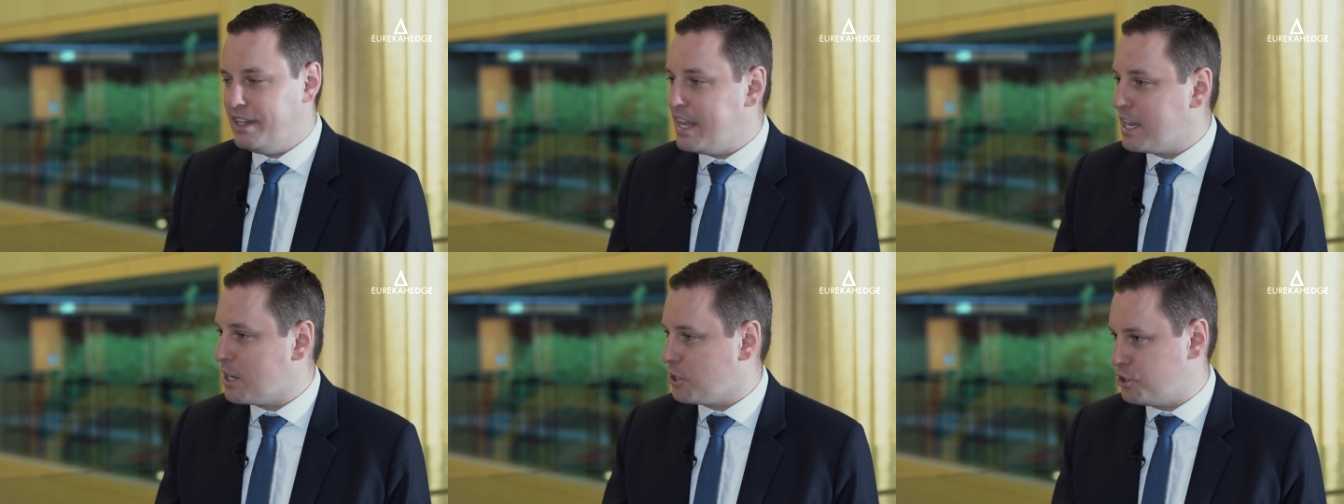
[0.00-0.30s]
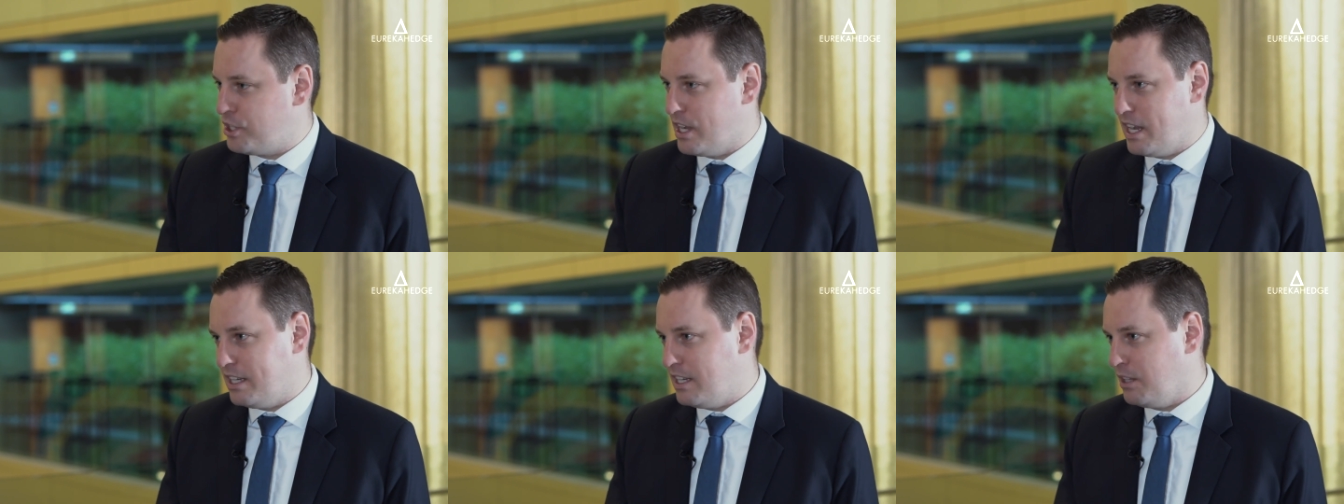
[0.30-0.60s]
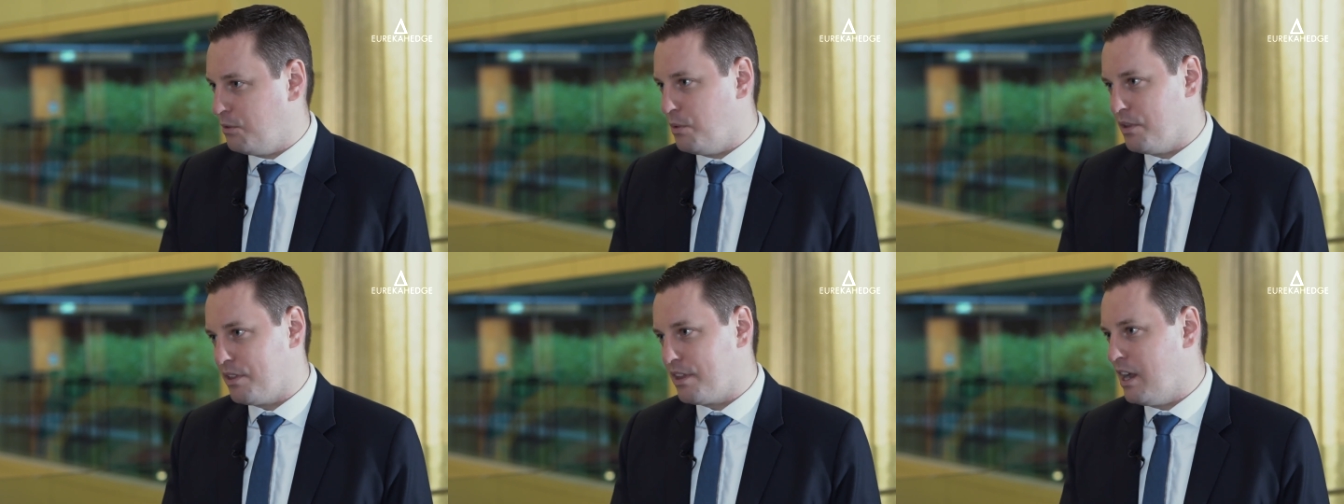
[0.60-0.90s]

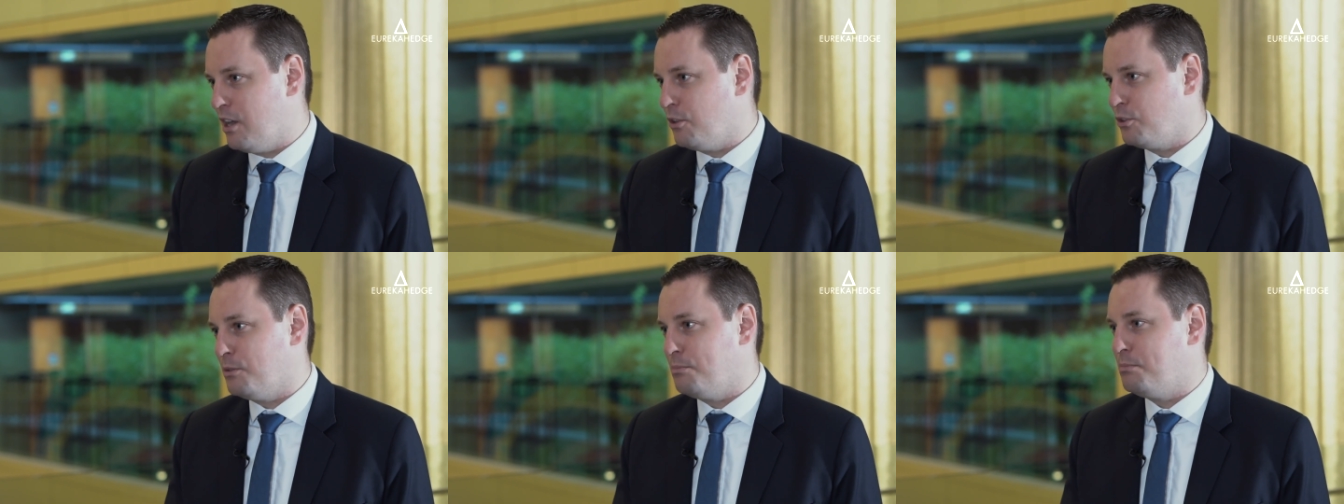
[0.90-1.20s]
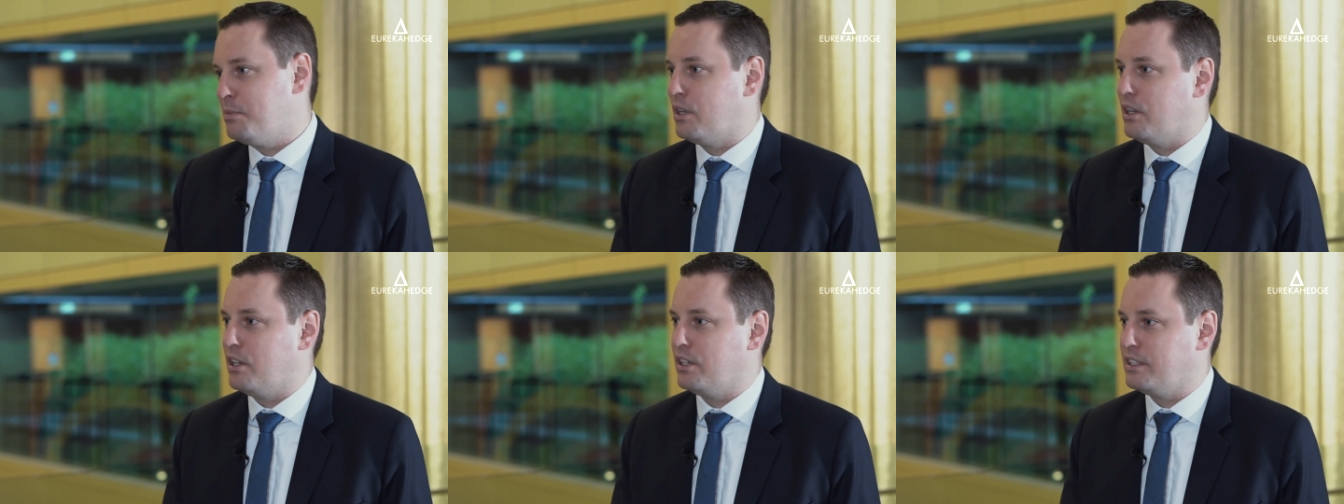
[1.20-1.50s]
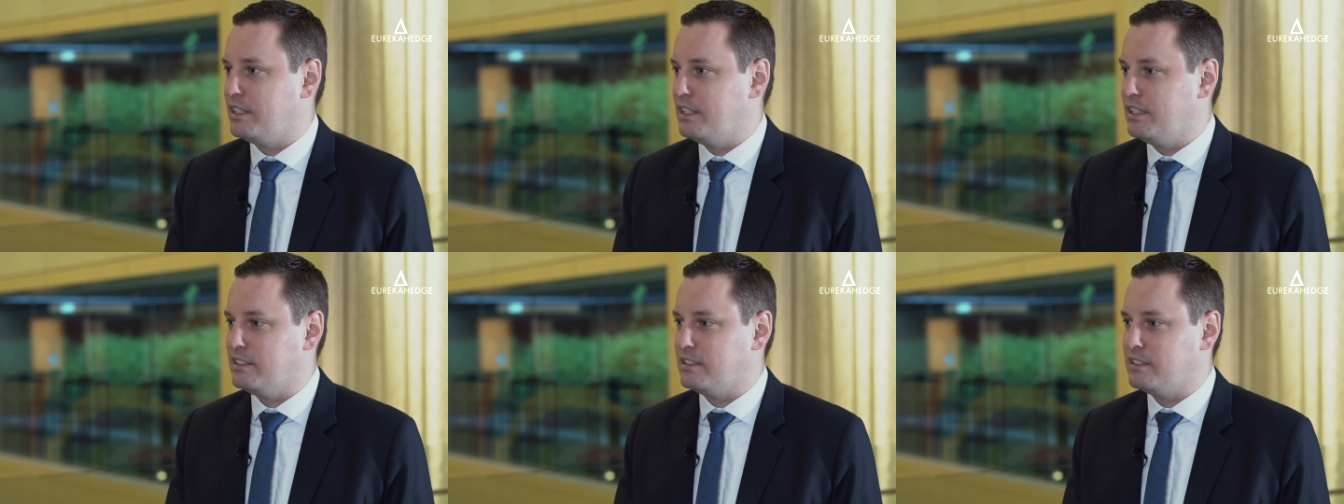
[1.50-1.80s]
negotiating with
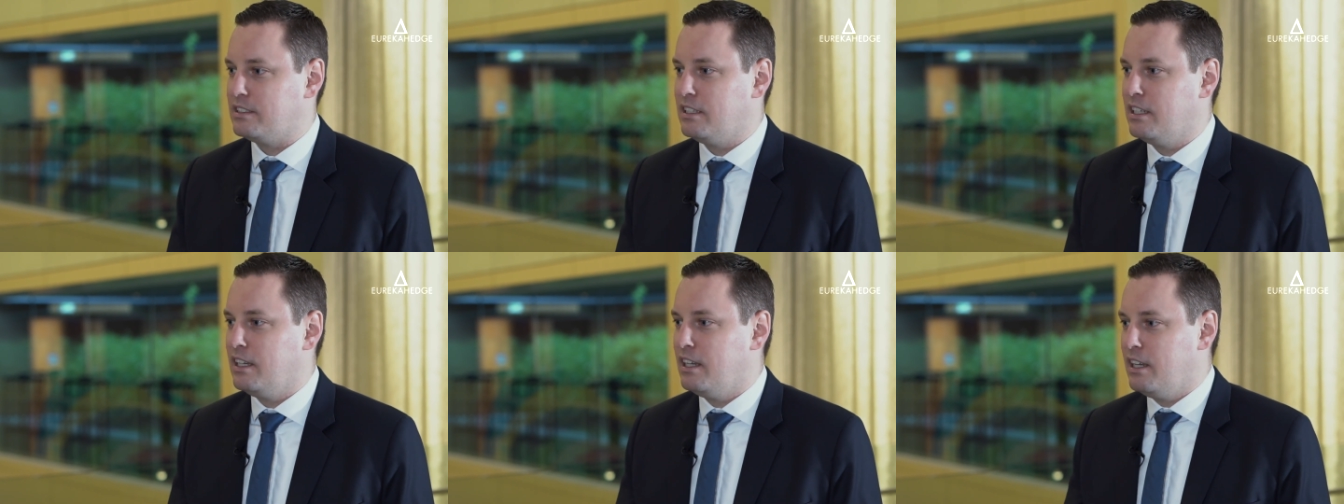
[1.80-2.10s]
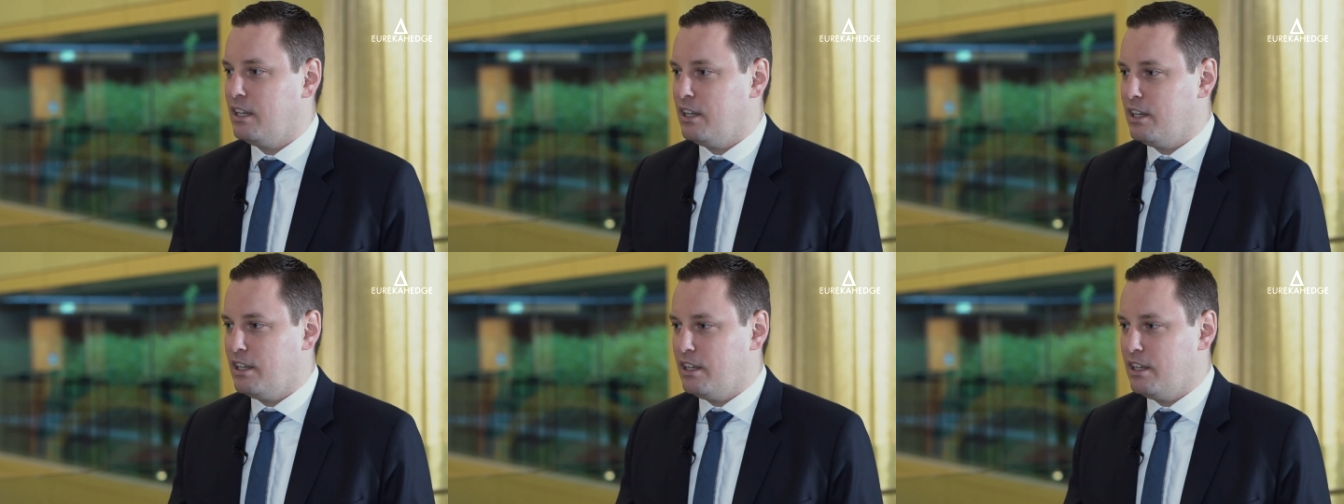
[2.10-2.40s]
counterparties, oh.